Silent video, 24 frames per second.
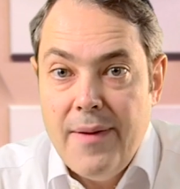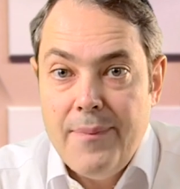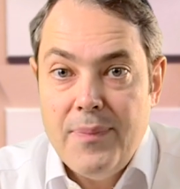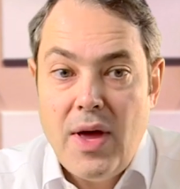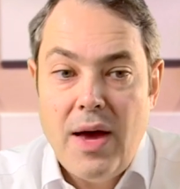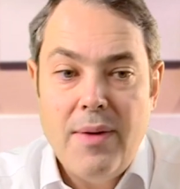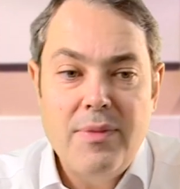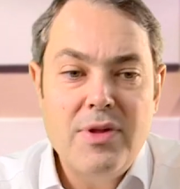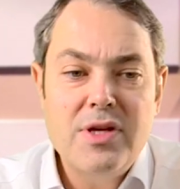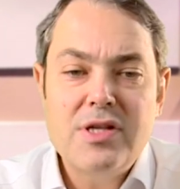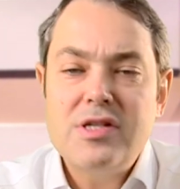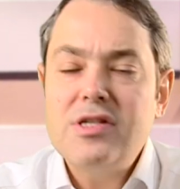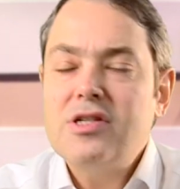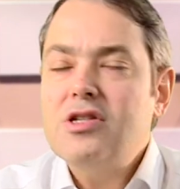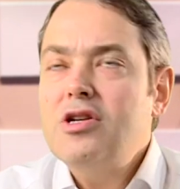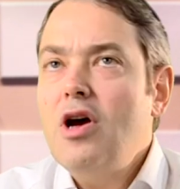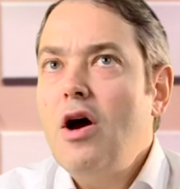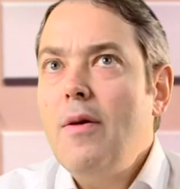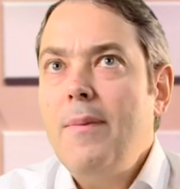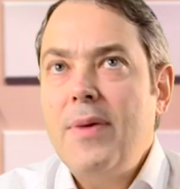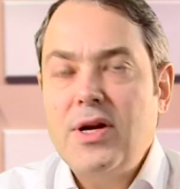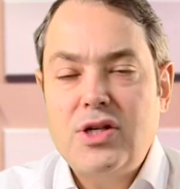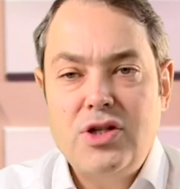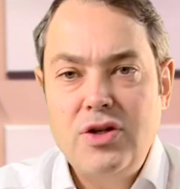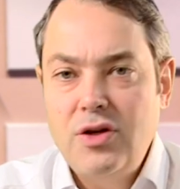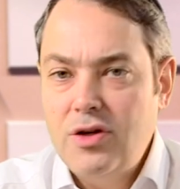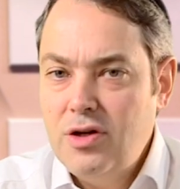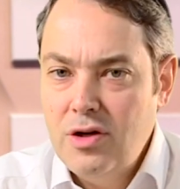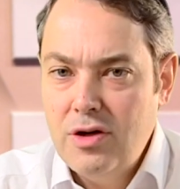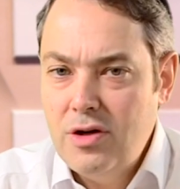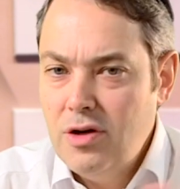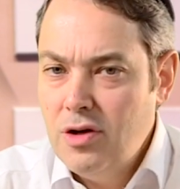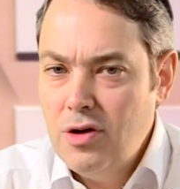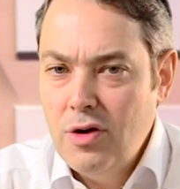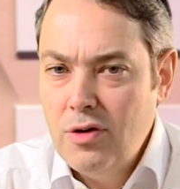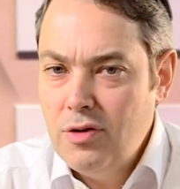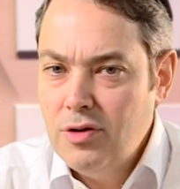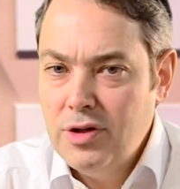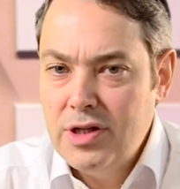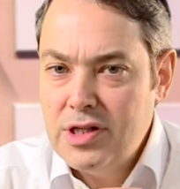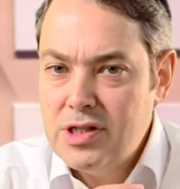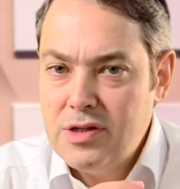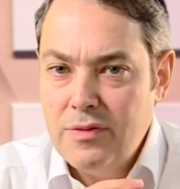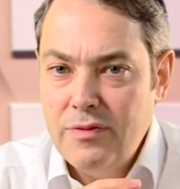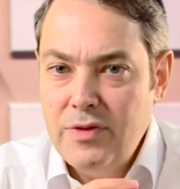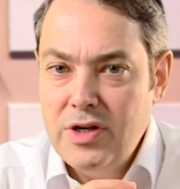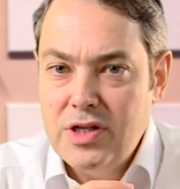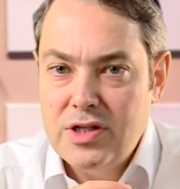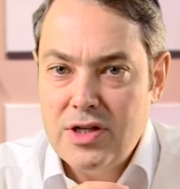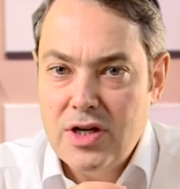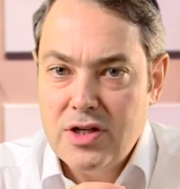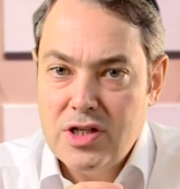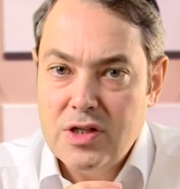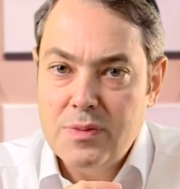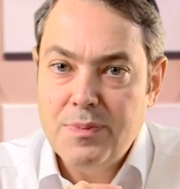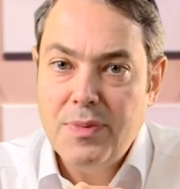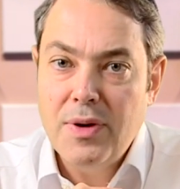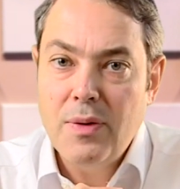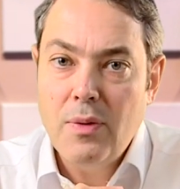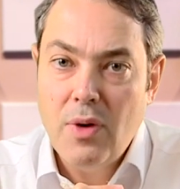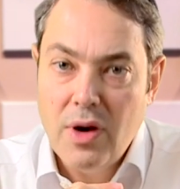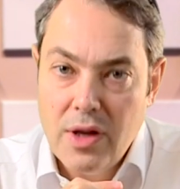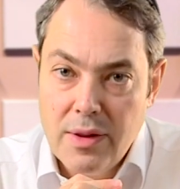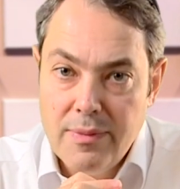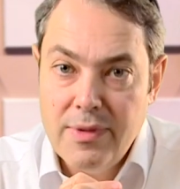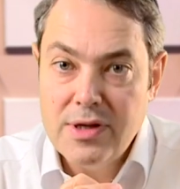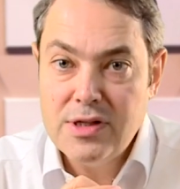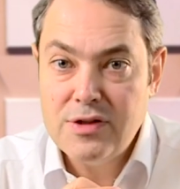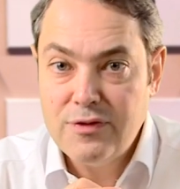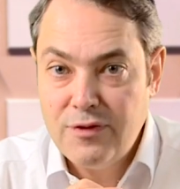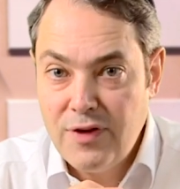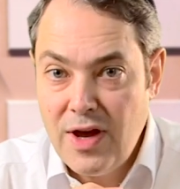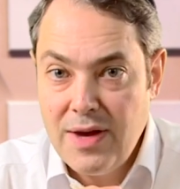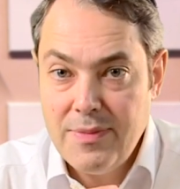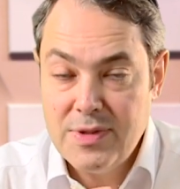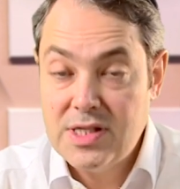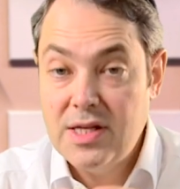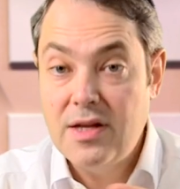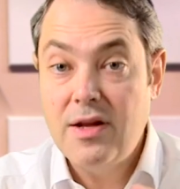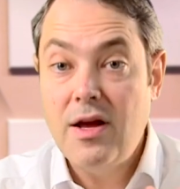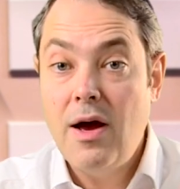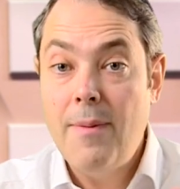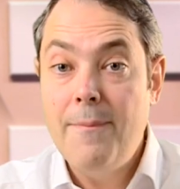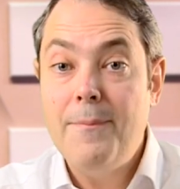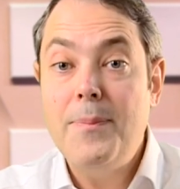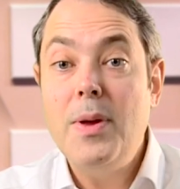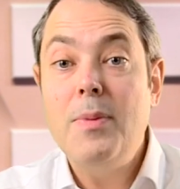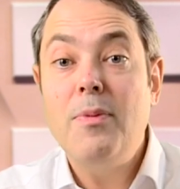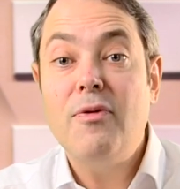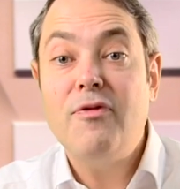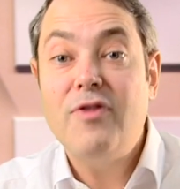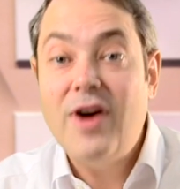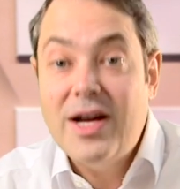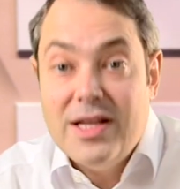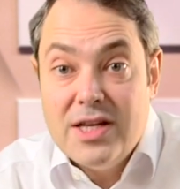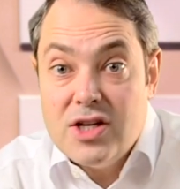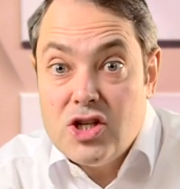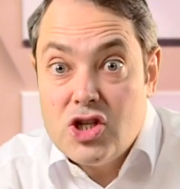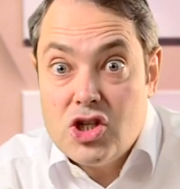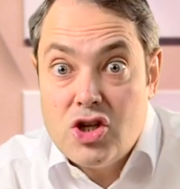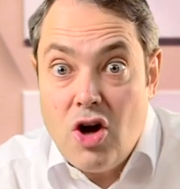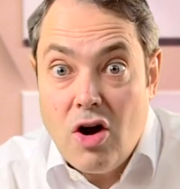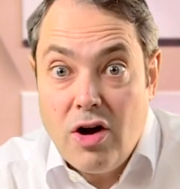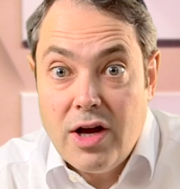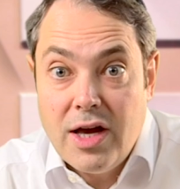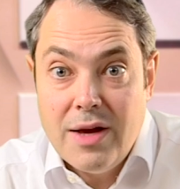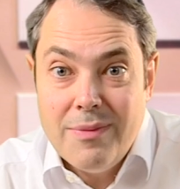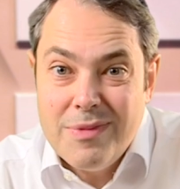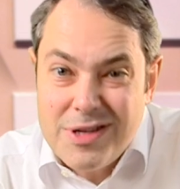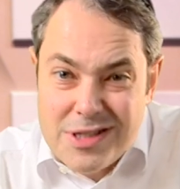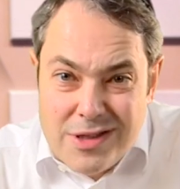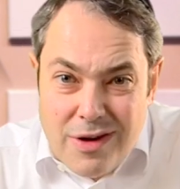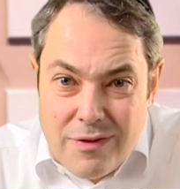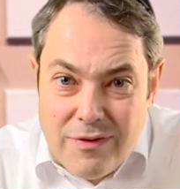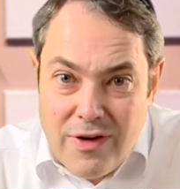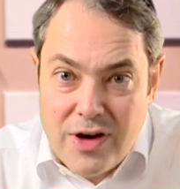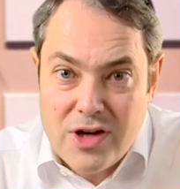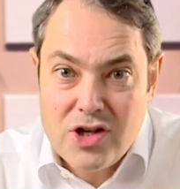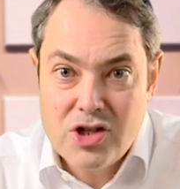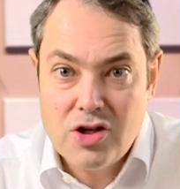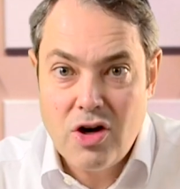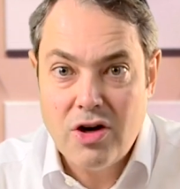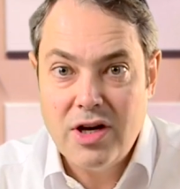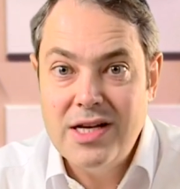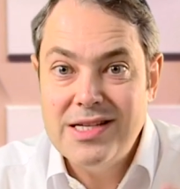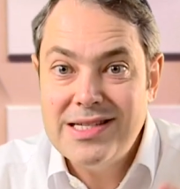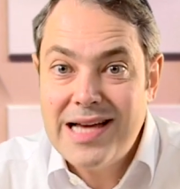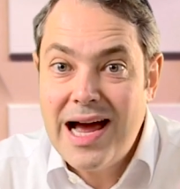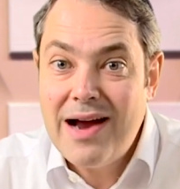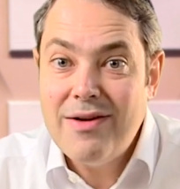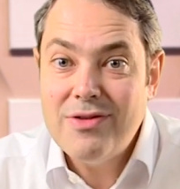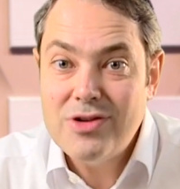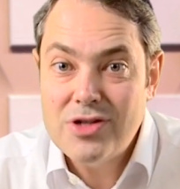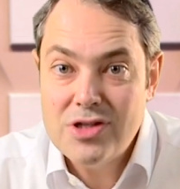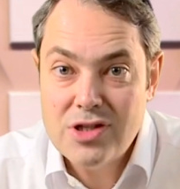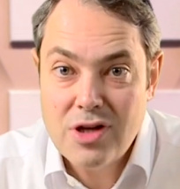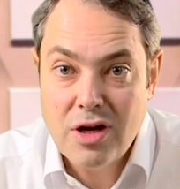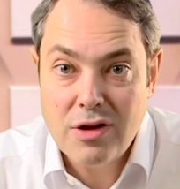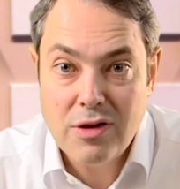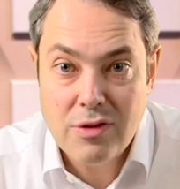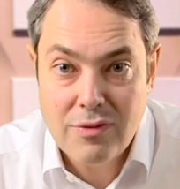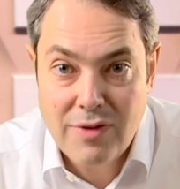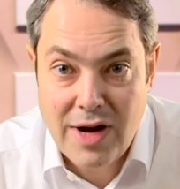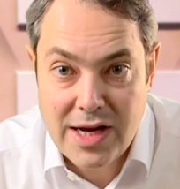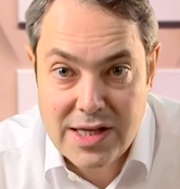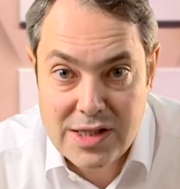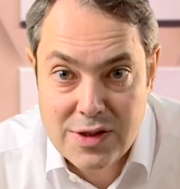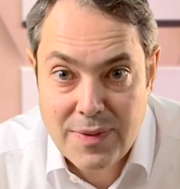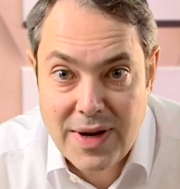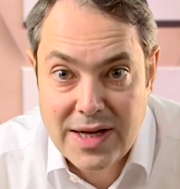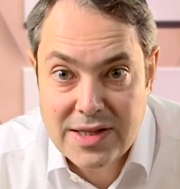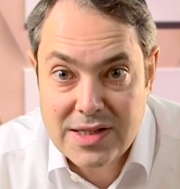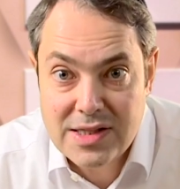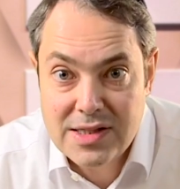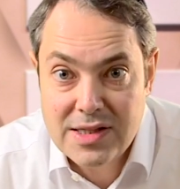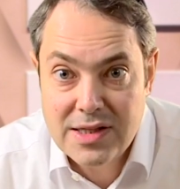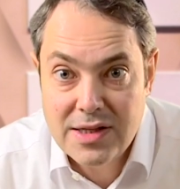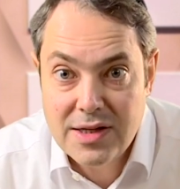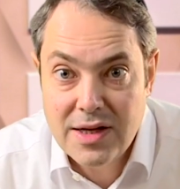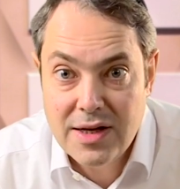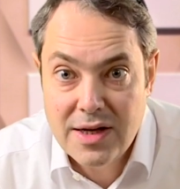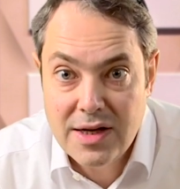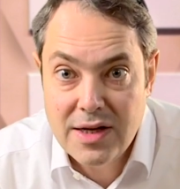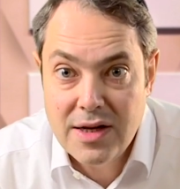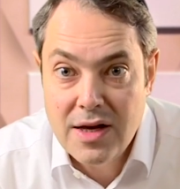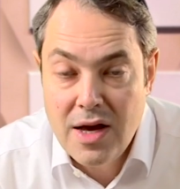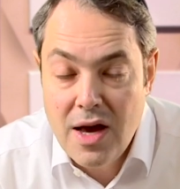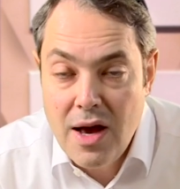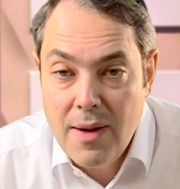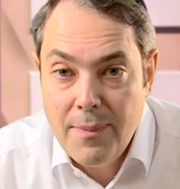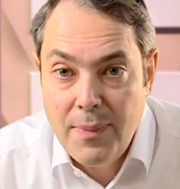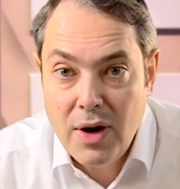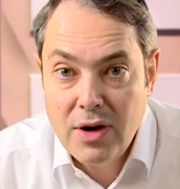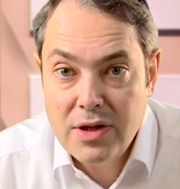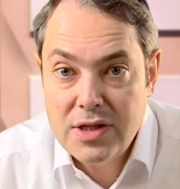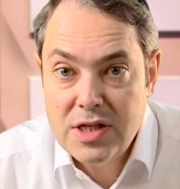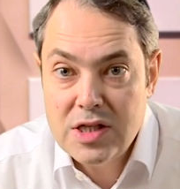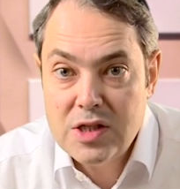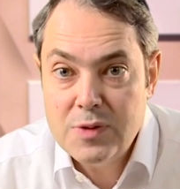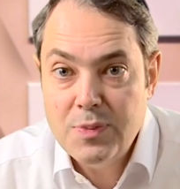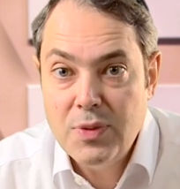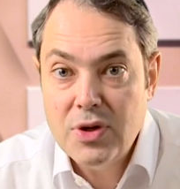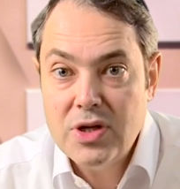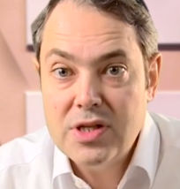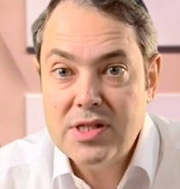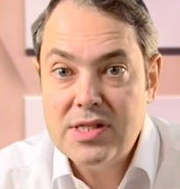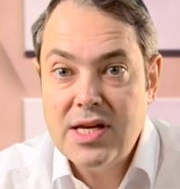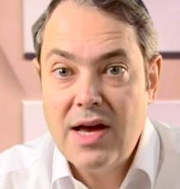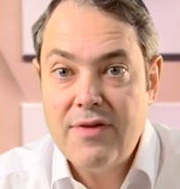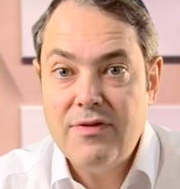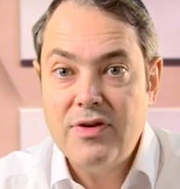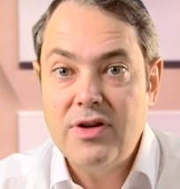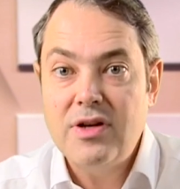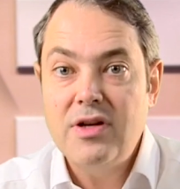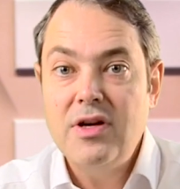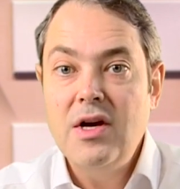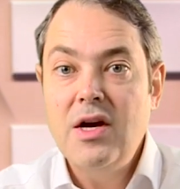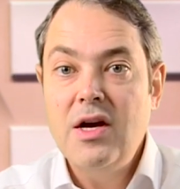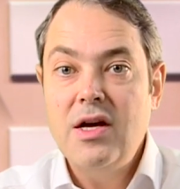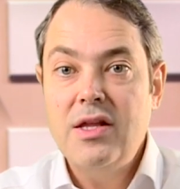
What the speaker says: I mean, there's so much, you can Google this and research this, but one of the most famous, and people find it shocking, but it's not very shocking, is Aristotle writes about it in Politics, Book 7.